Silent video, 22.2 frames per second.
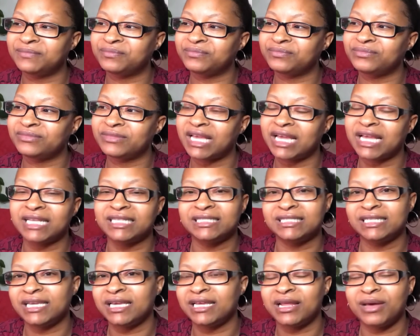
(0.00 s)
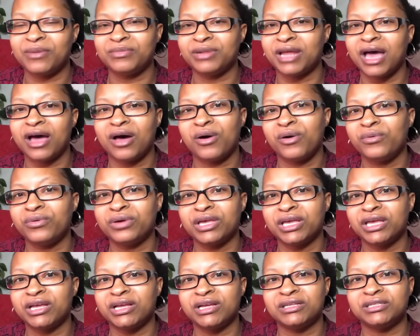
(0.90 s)
like I said, I'm not on
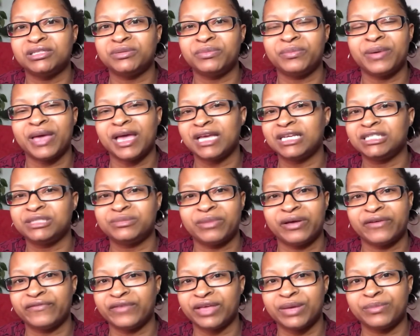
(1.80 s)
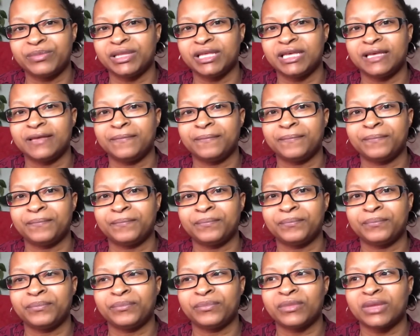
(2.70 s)
here to bash my family.
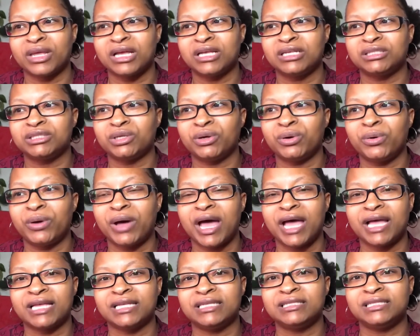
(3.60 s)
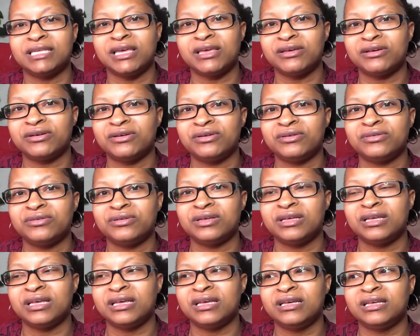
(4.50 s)
So I can tell
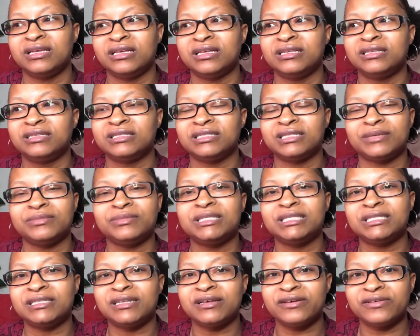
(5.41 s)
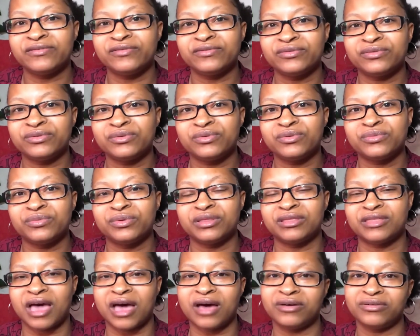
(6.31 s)
some stuff
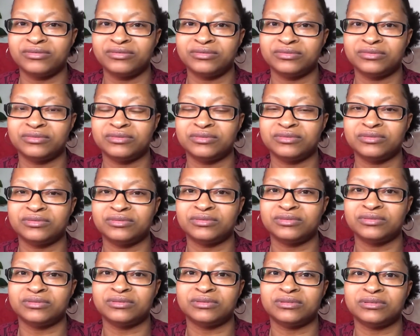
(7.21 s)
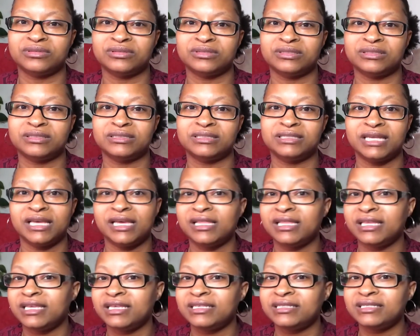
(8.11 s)
without
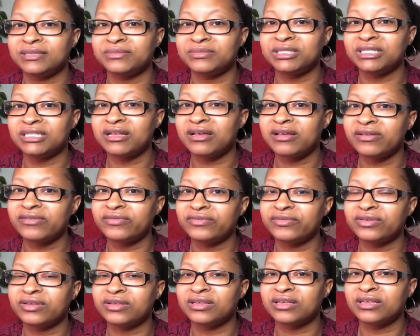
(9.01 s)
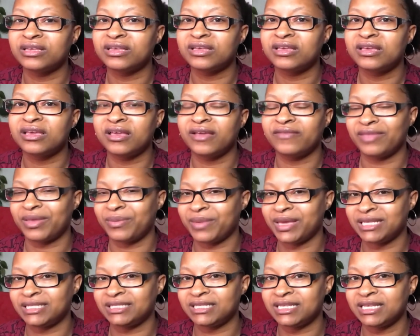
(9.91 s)
telling some stuff, if that
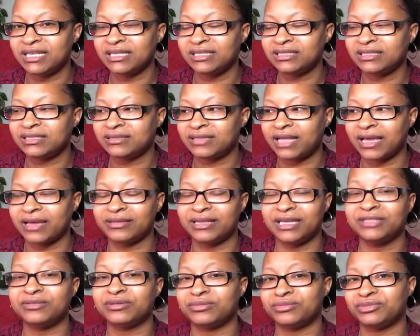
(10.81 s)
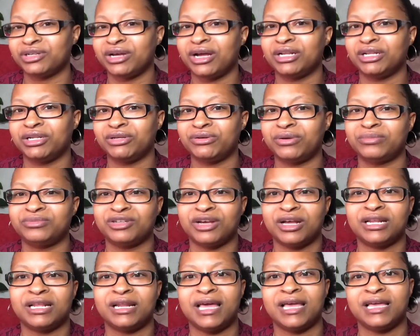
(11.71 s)
makes sense. Like, that's what I'm trying to do. I'm trying to,
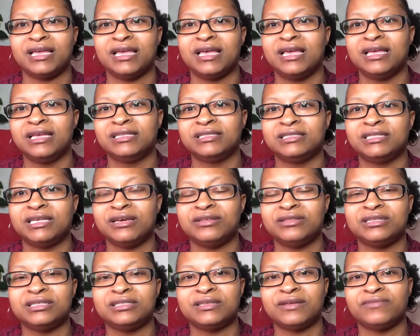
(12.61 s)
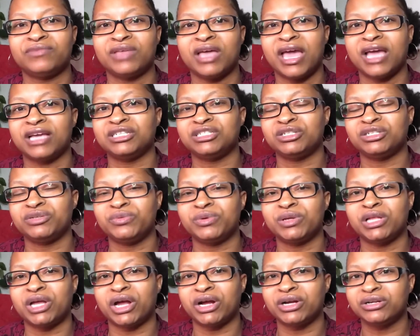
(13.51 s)
like, tell the stuff that actually really
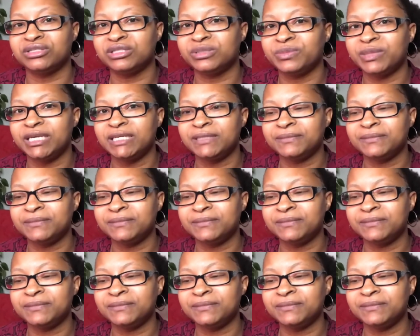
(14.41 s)
hurts me